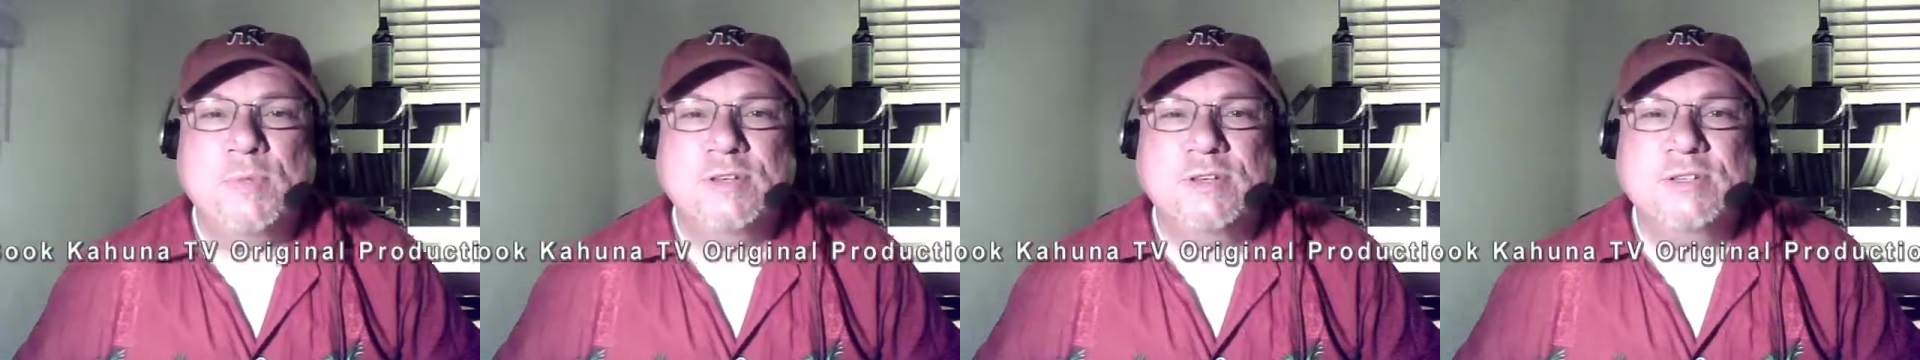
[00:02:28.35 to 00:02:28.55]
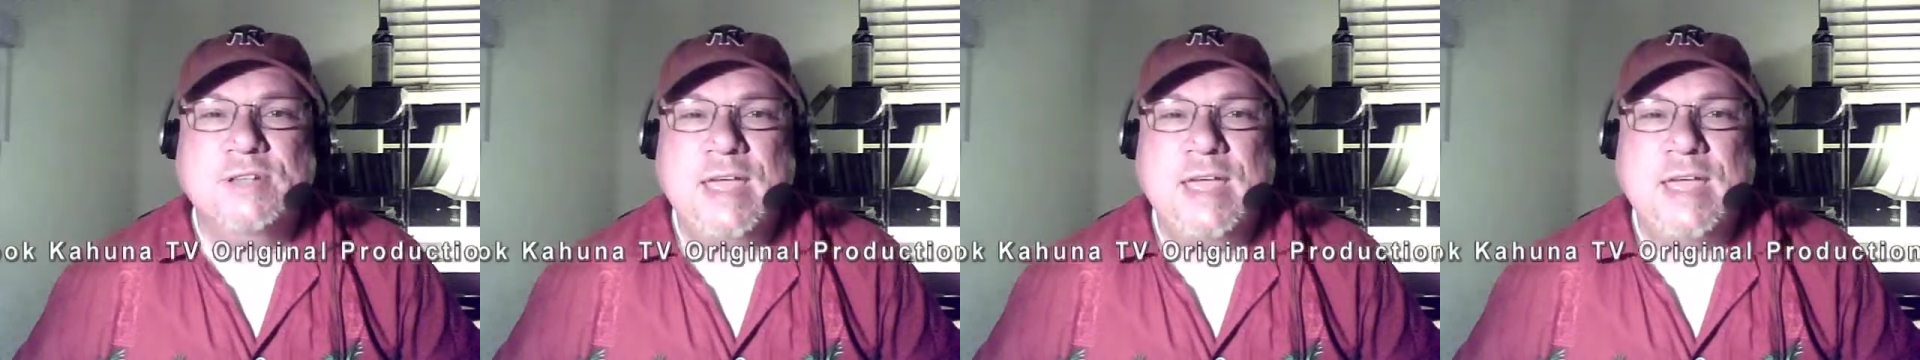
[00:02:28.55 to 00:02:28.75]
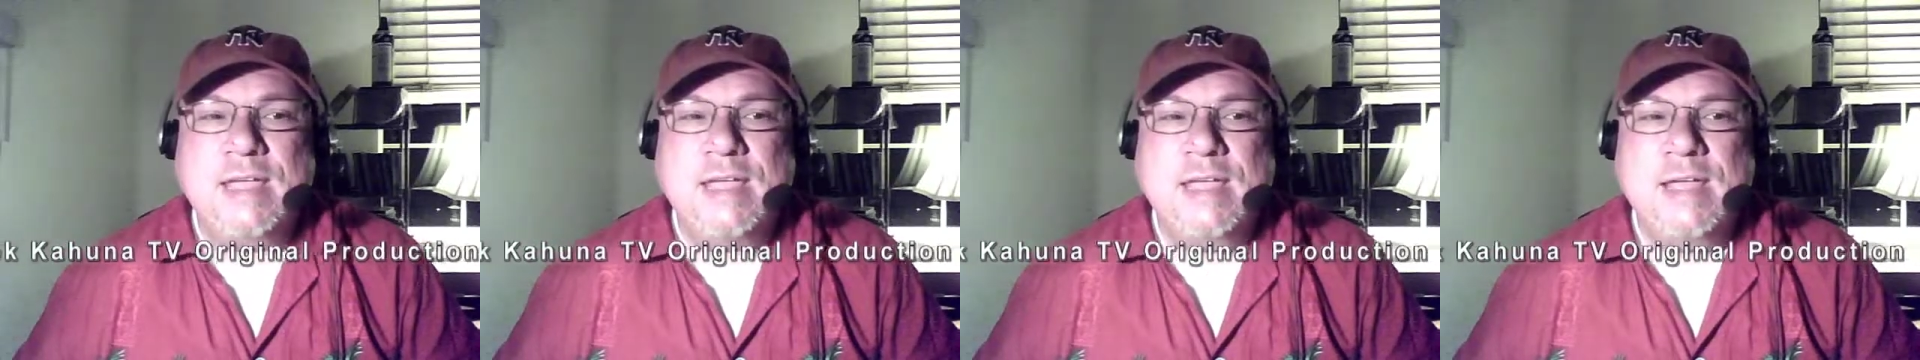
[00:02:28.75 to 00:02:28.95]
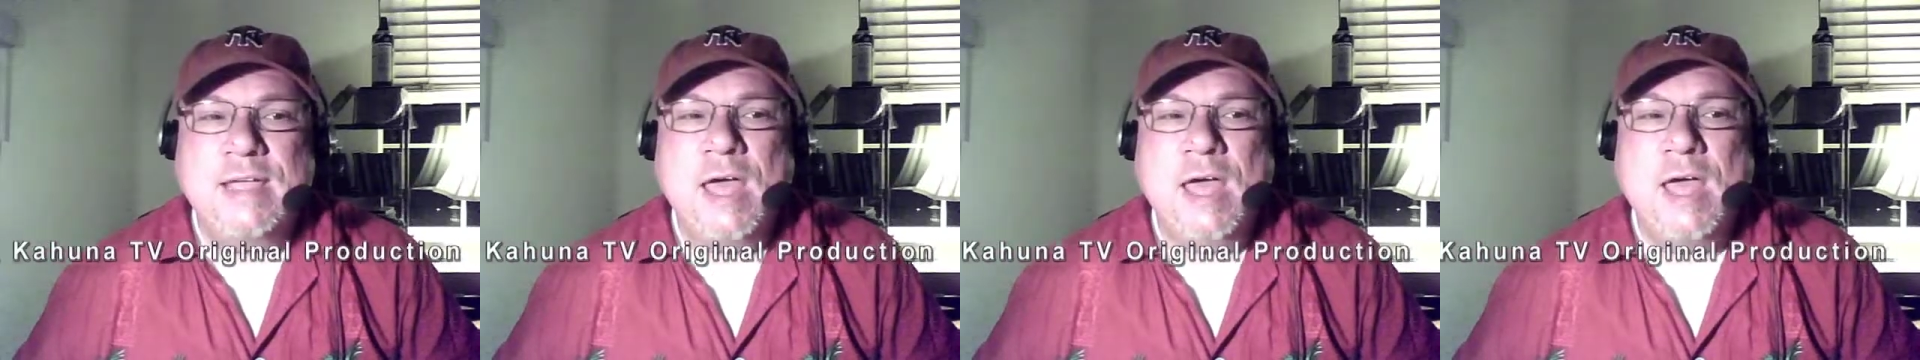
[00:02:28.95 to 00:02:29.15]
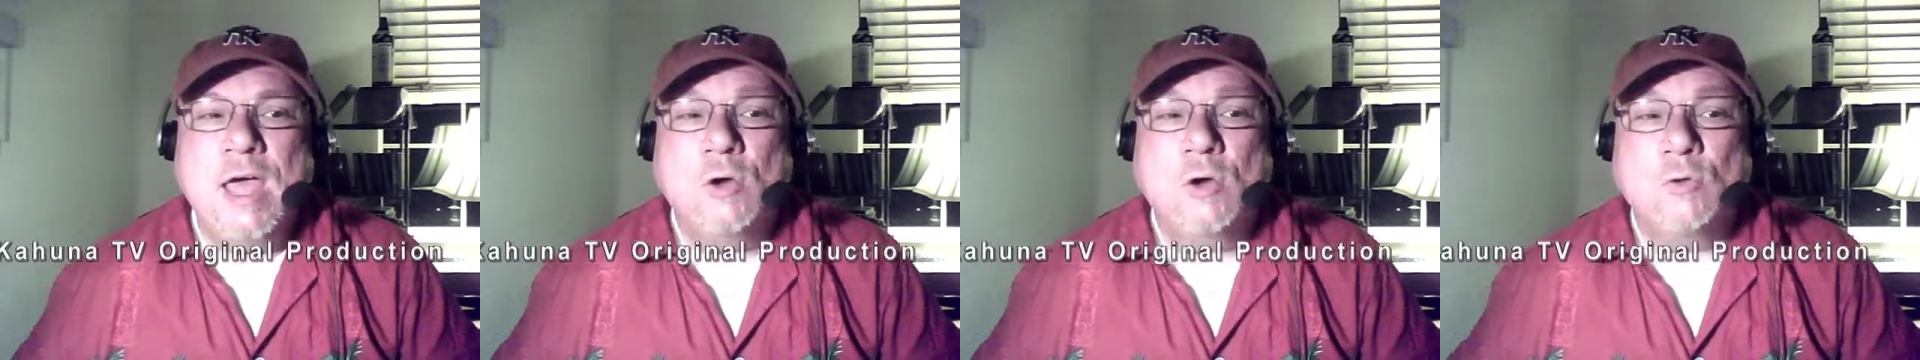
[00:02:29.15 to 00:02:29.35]
the day.
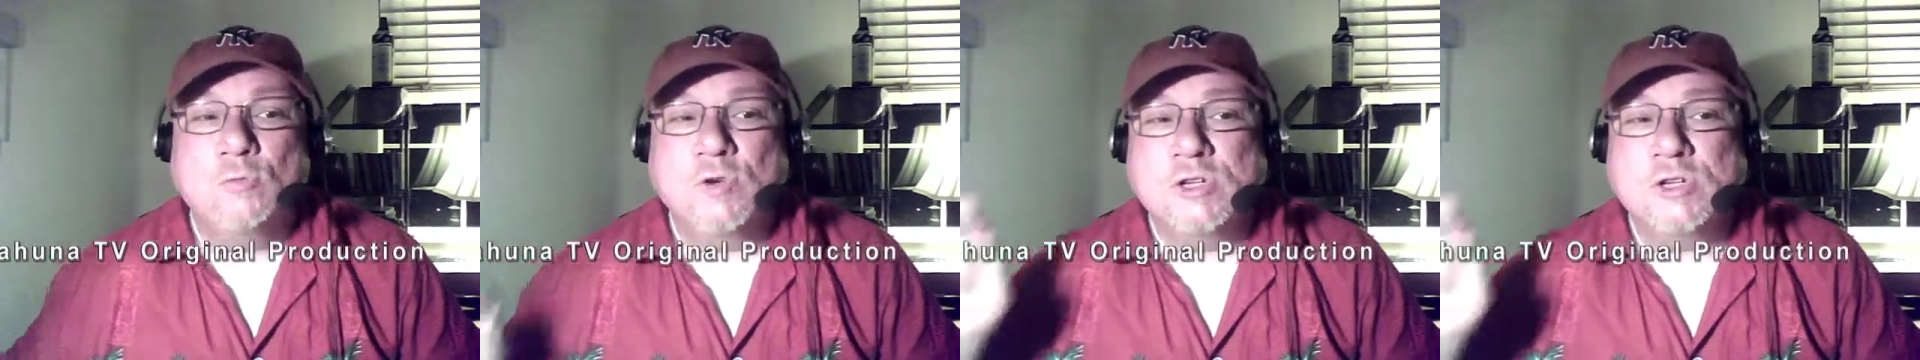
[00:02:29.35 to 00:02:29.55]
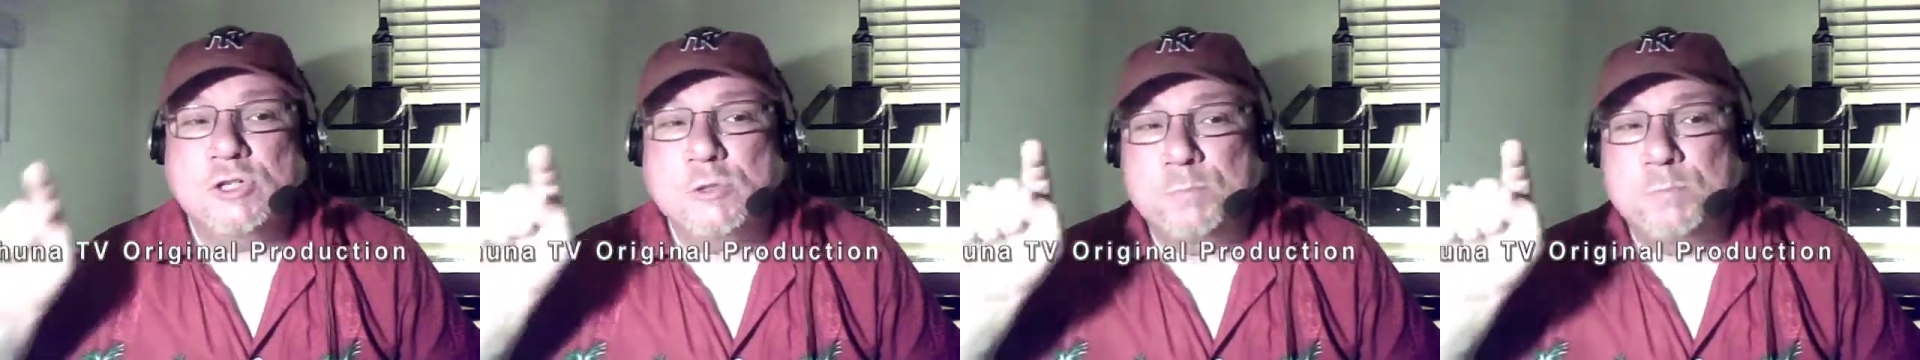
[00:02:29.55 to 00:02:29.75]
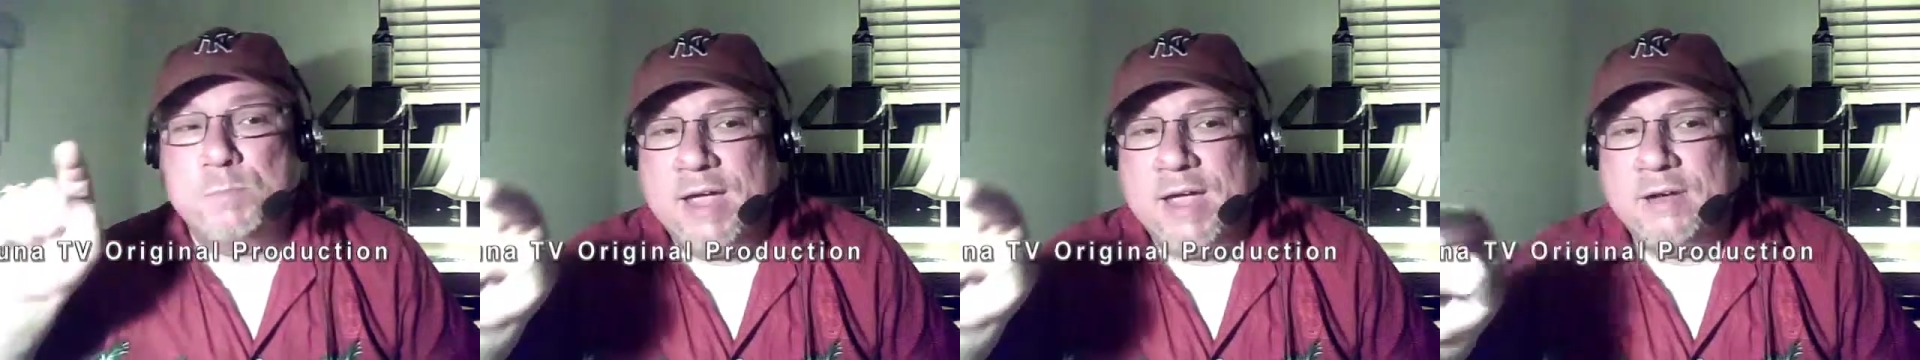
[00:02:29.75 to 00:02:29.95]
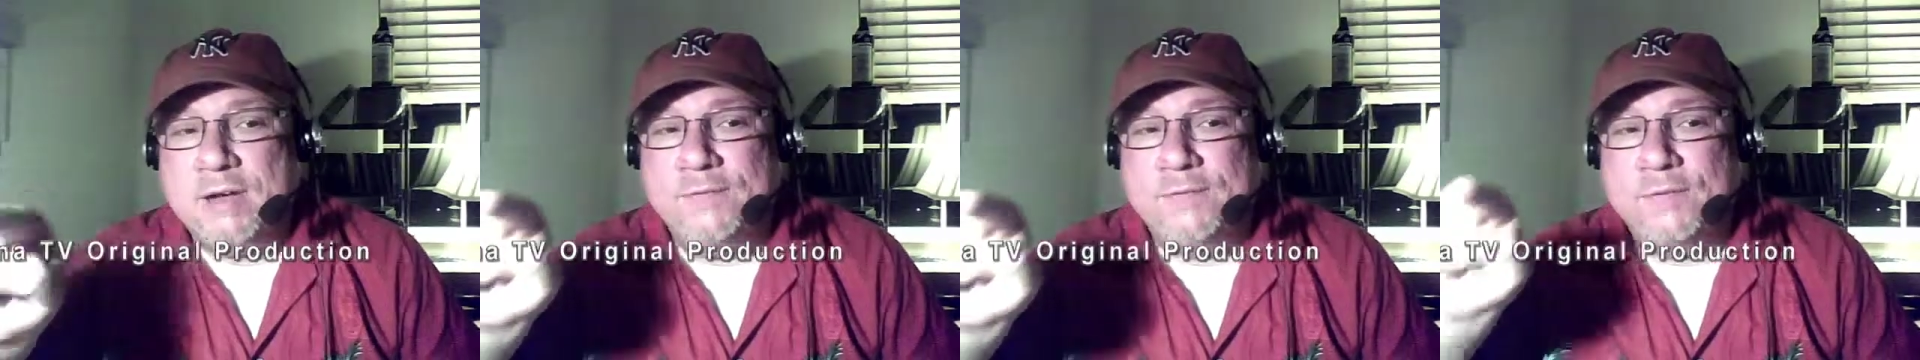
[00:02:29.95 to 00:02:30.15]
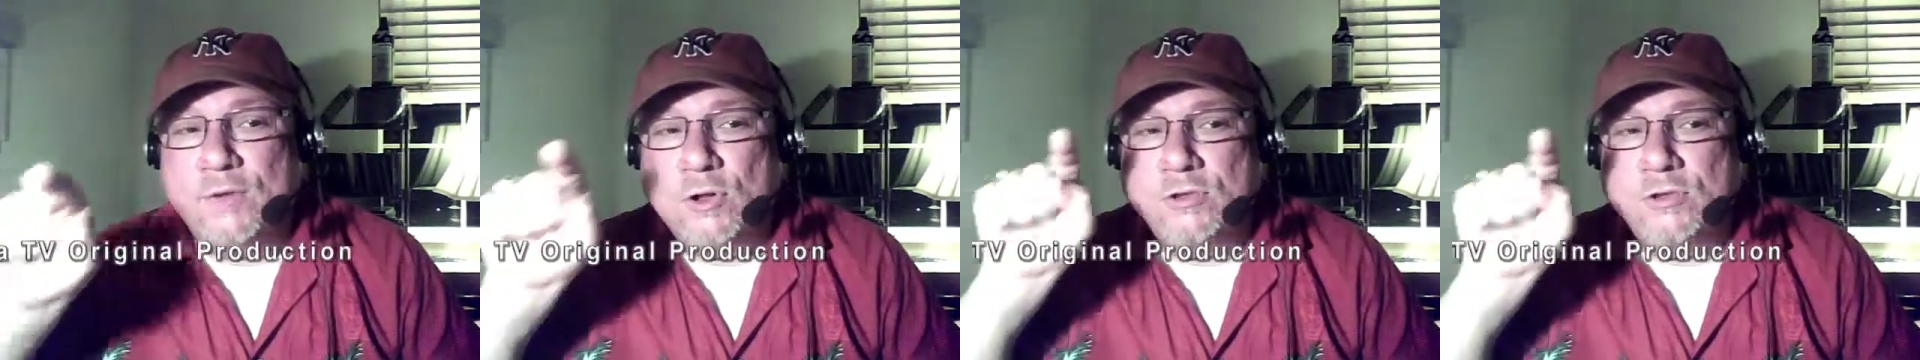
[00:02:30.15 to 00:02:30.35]
Respectful